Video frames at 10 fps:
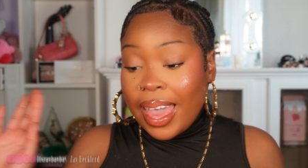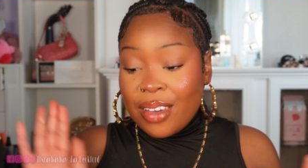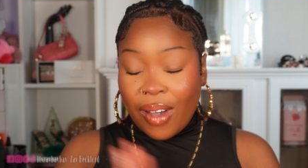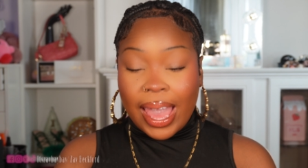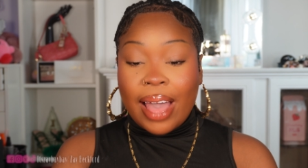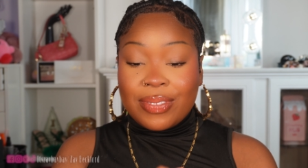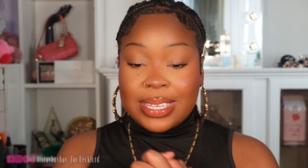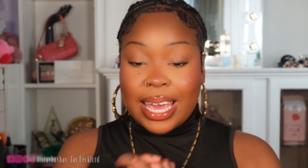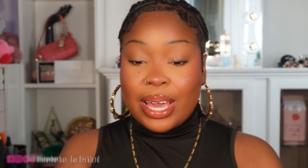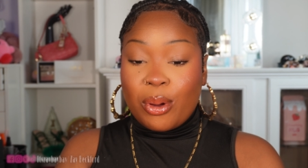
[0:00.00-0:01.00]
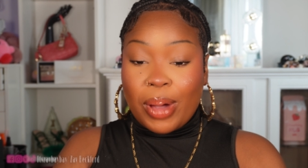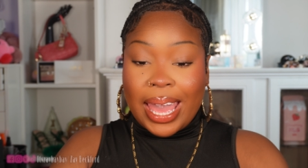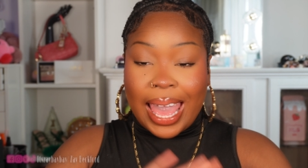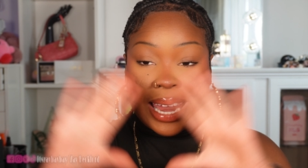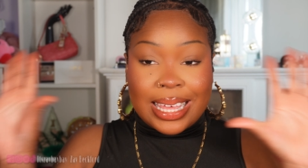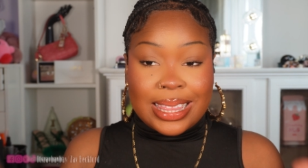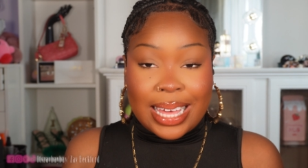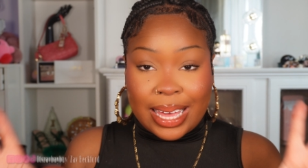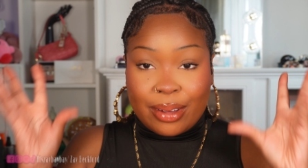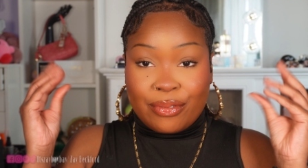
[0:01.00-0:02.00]
If I have to take away
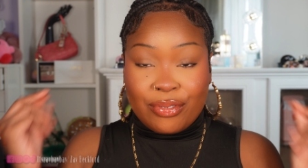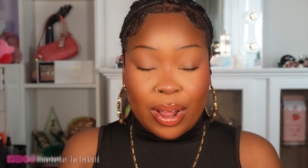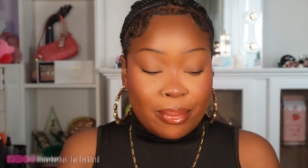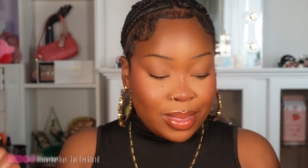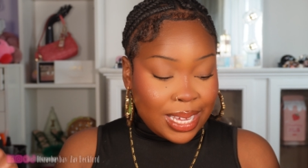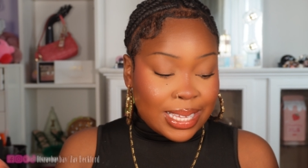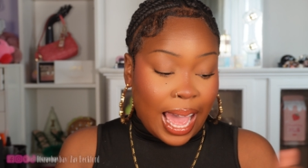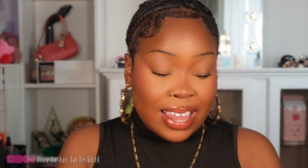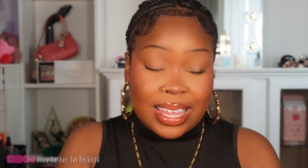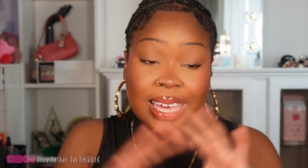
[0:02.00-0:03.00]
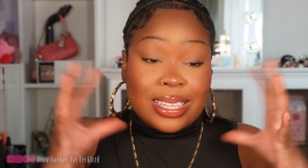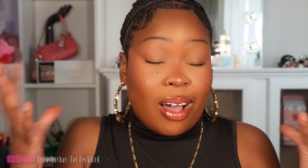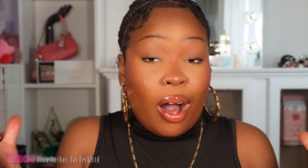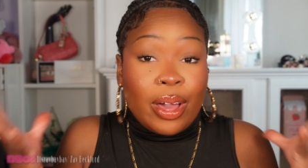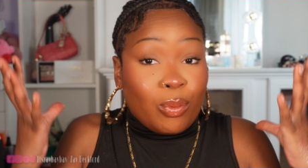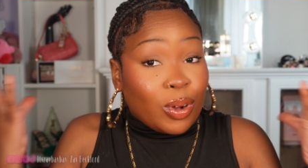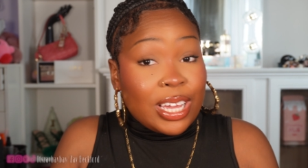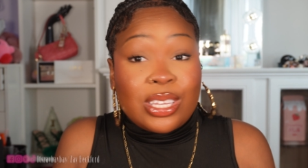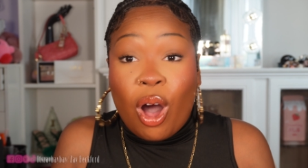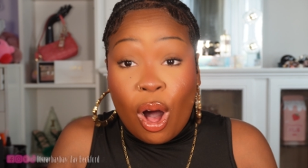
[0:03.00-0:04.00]
anything from this, like I think it's all it,
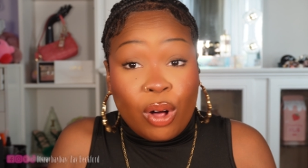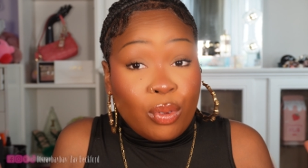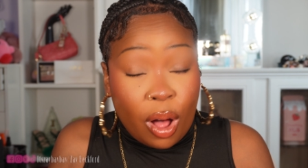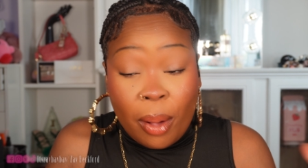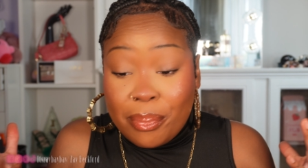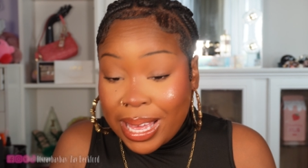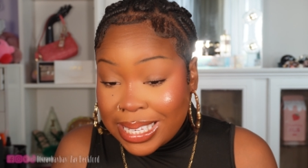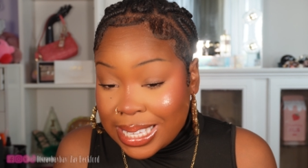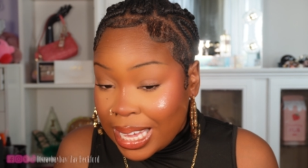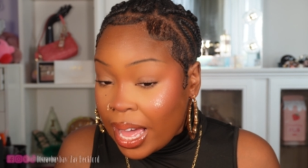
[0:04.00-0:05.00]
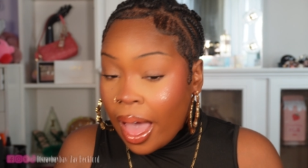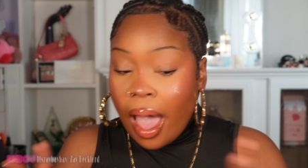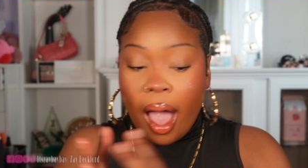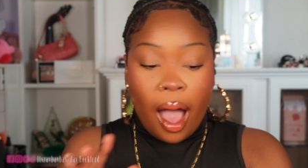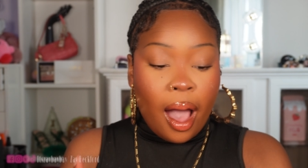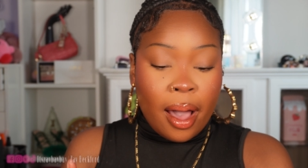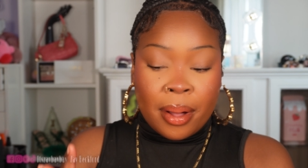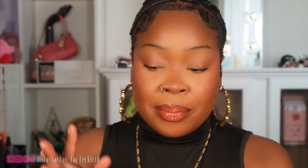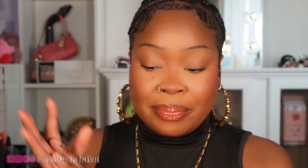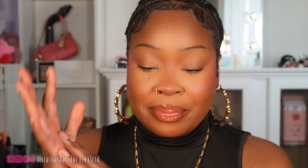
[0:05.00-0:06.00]
it's all amazing,
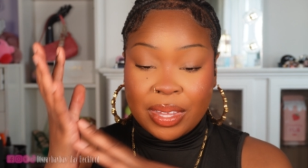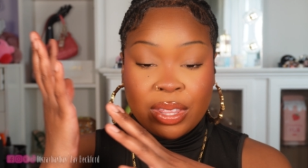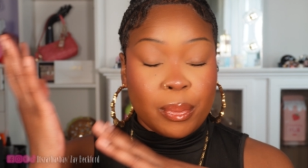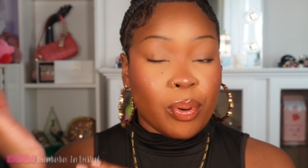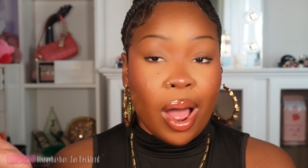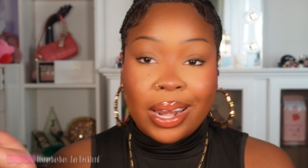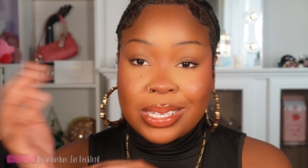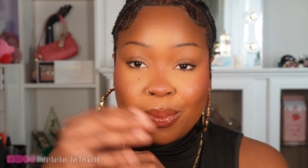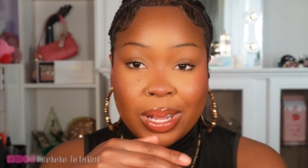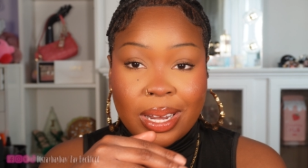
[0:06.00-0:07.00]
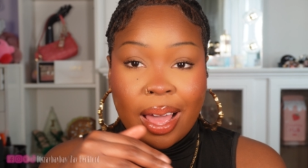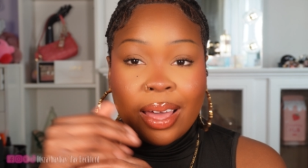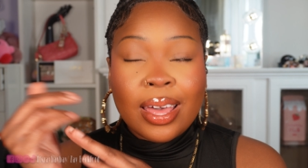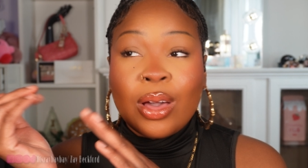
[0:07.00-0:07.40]
um, the products and whatnot.